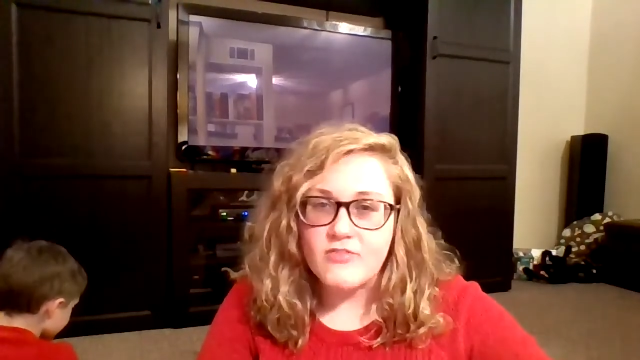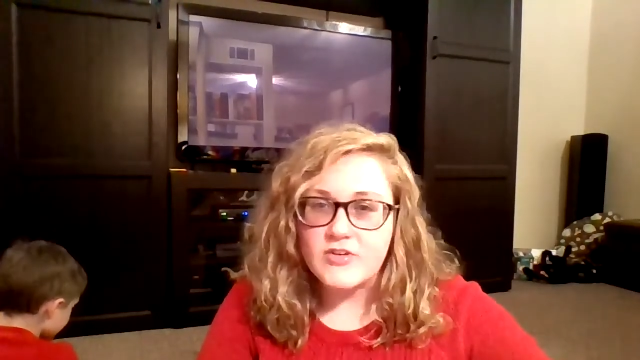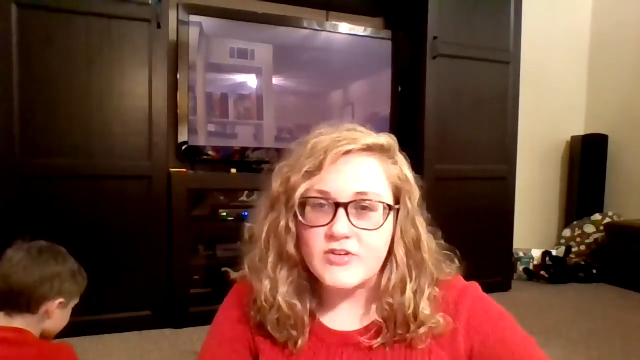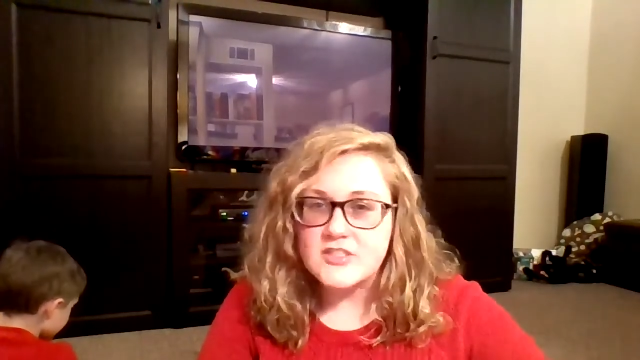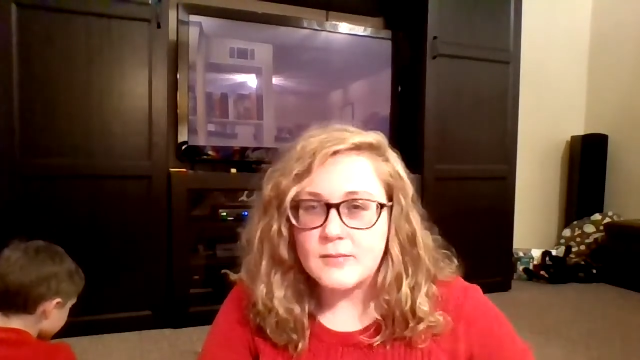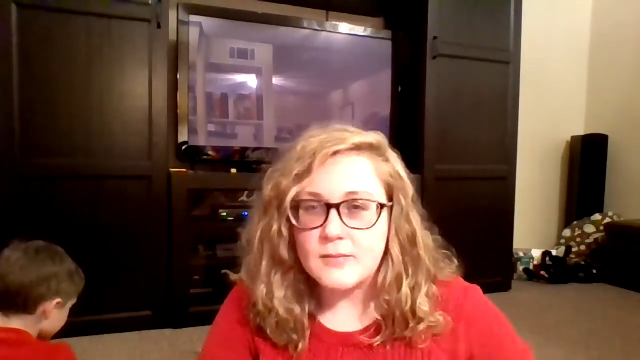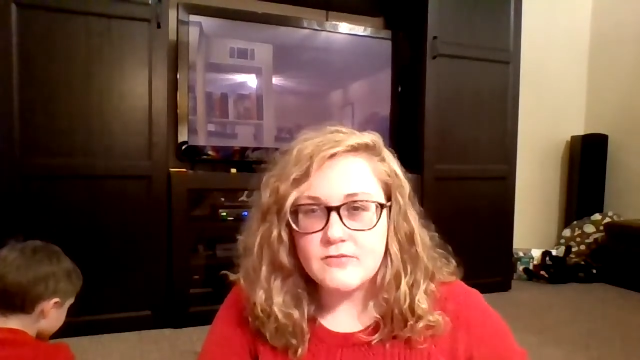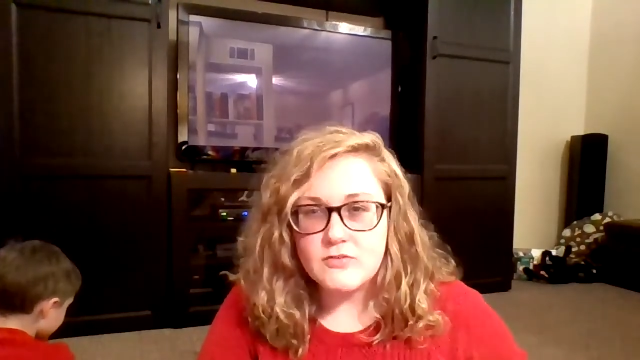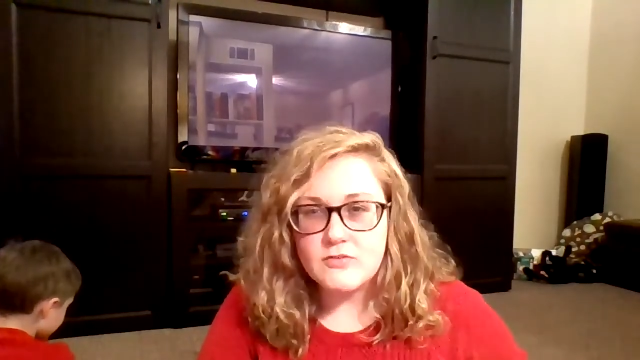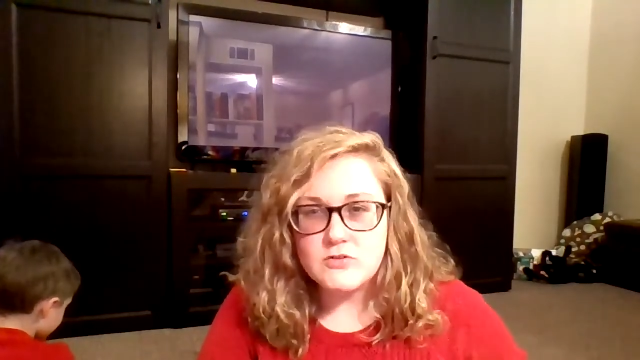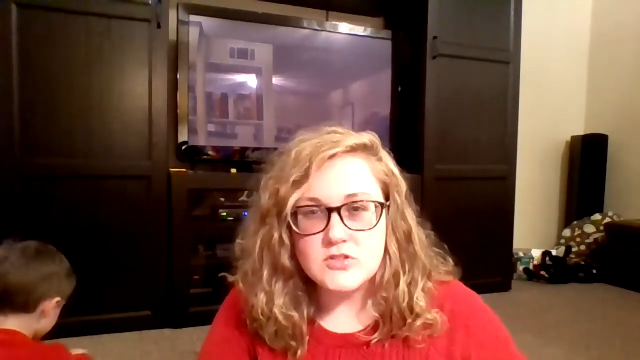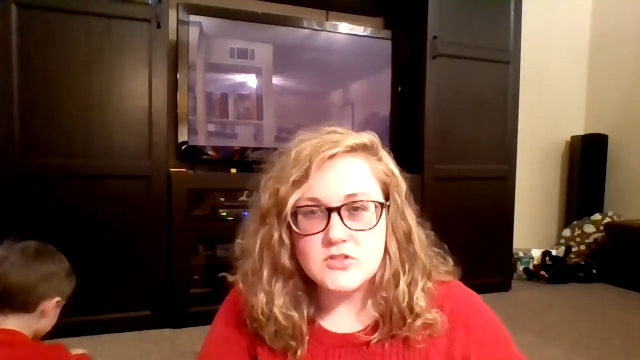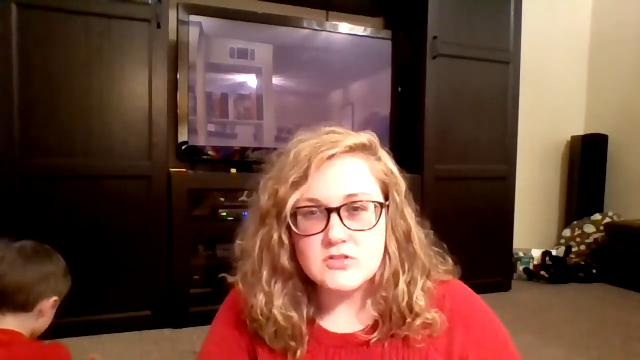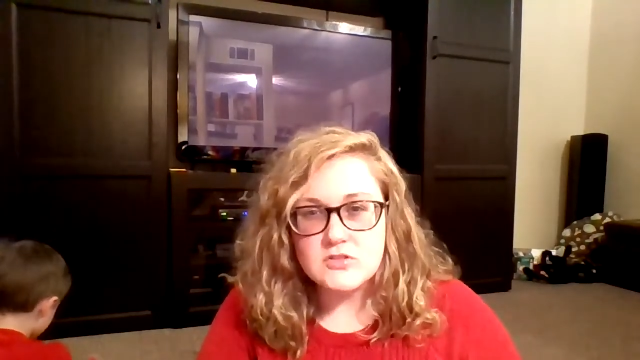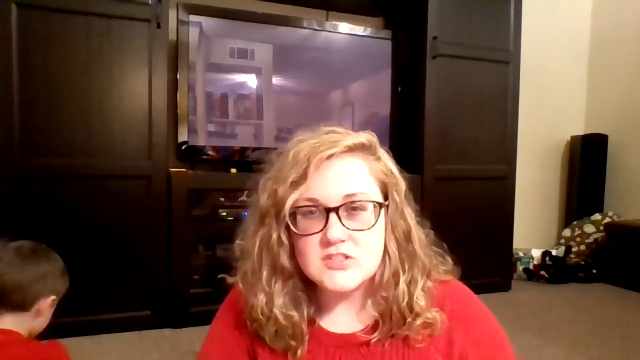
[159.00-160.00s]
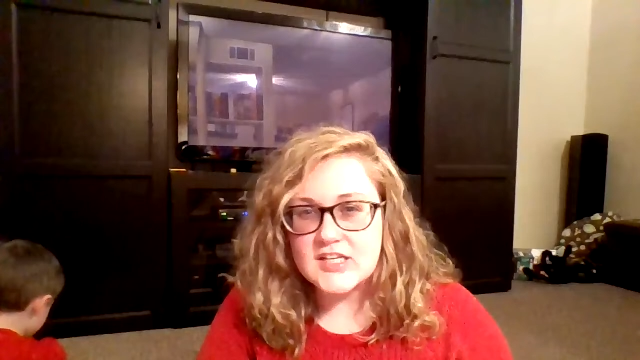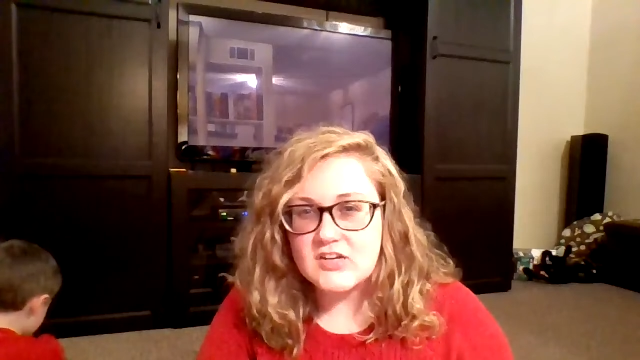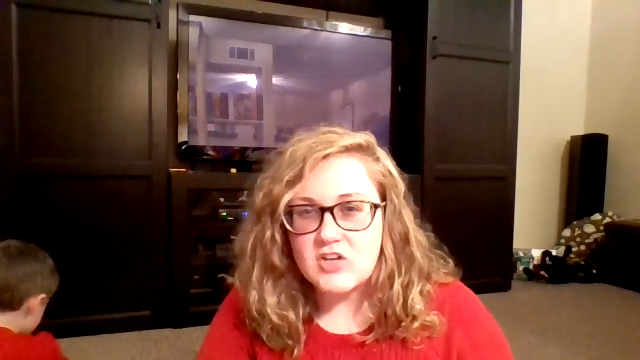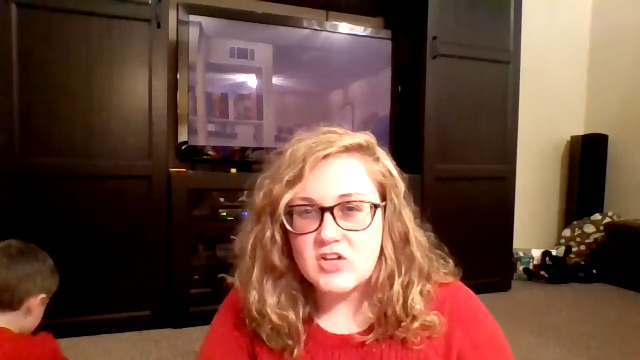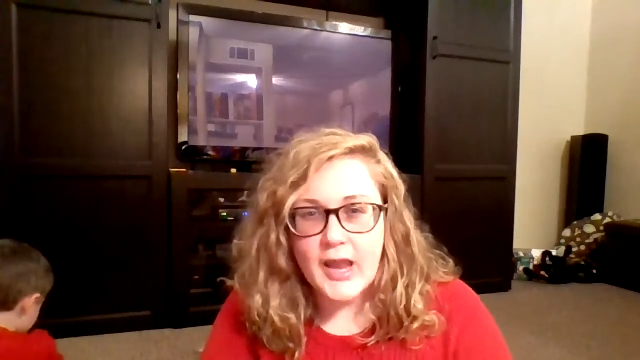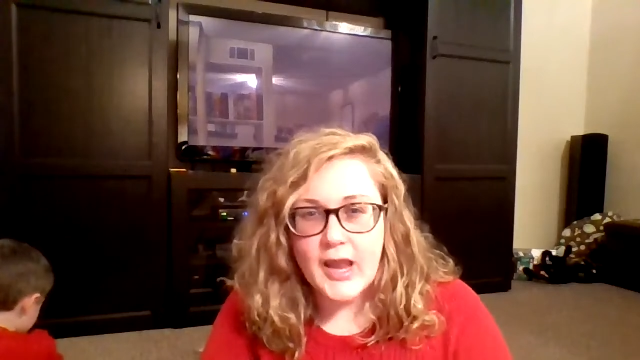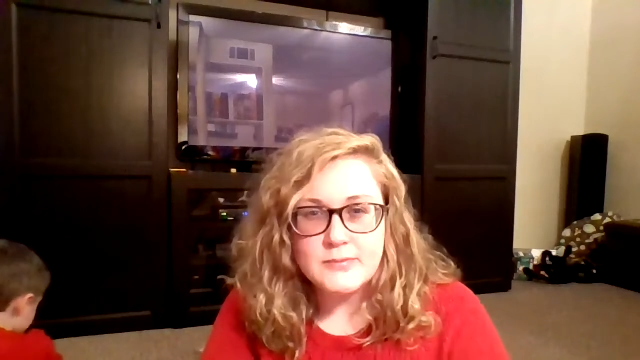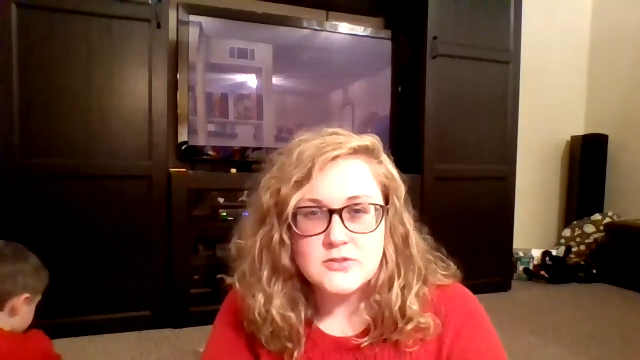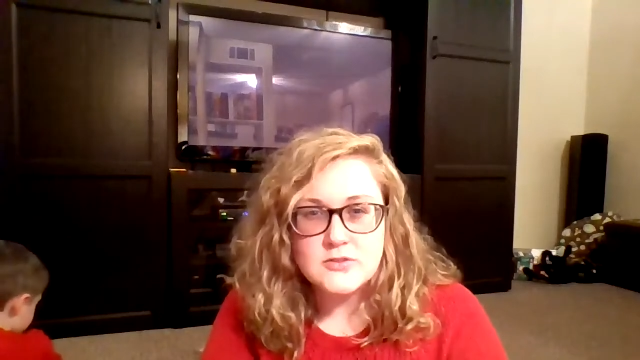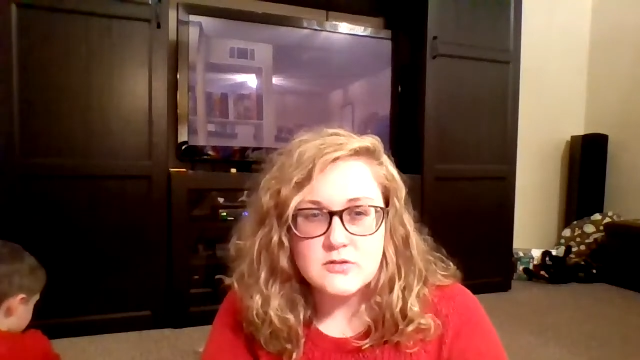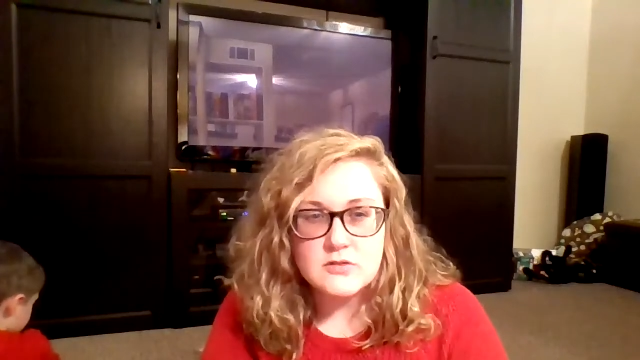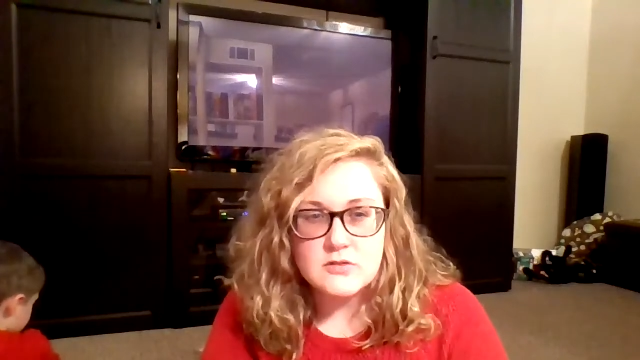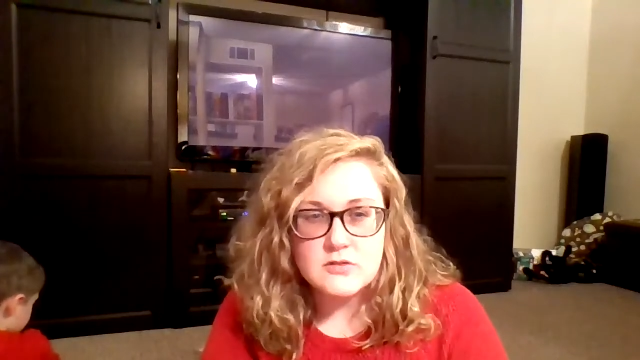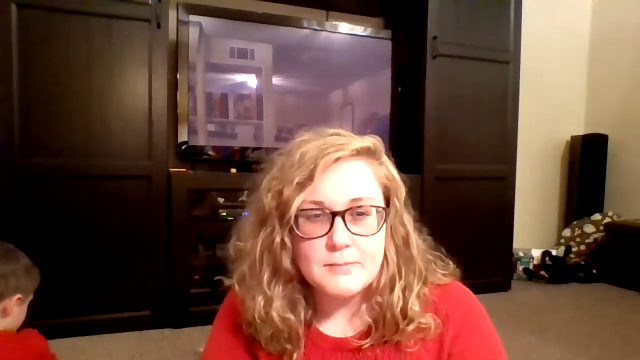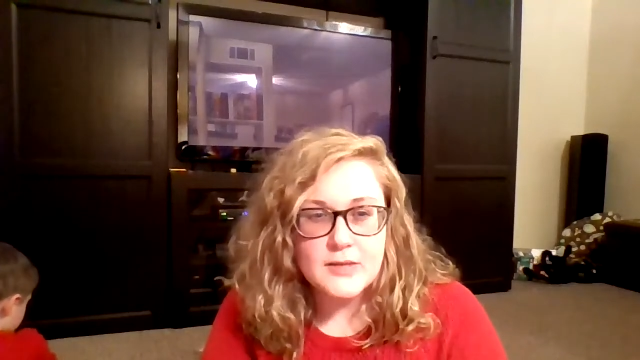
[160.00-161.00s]
For some of your students, it could
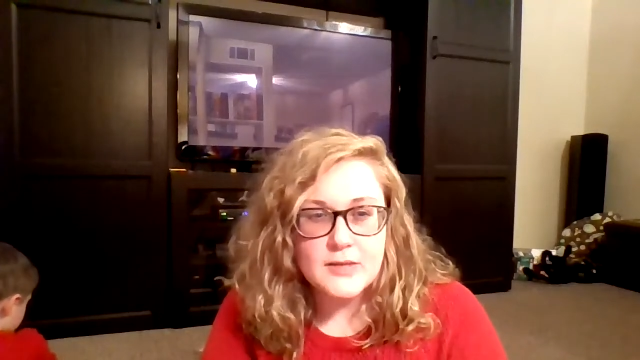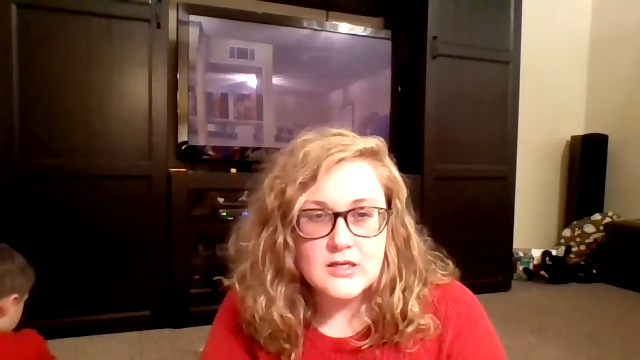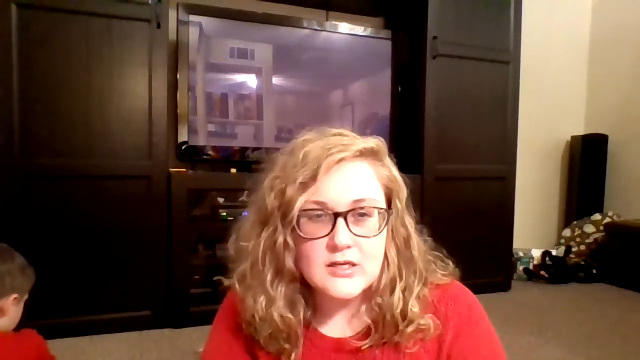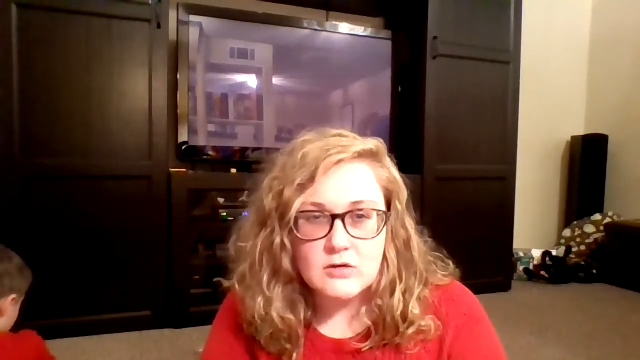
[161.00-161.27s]
absolutely be